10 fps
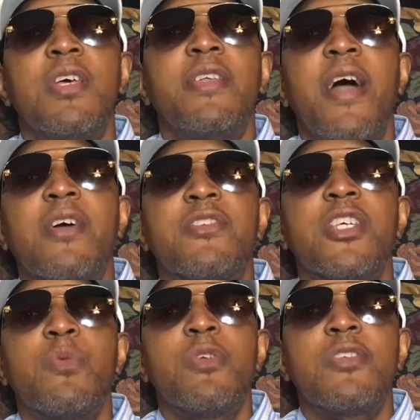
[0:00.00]
Y'all can see
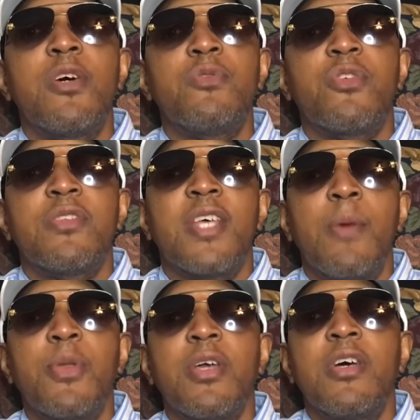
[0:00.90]
the results on the top
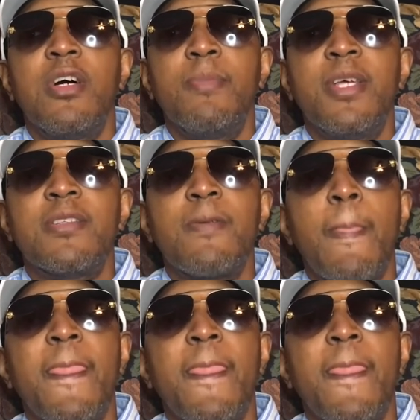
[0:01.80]
of the comments.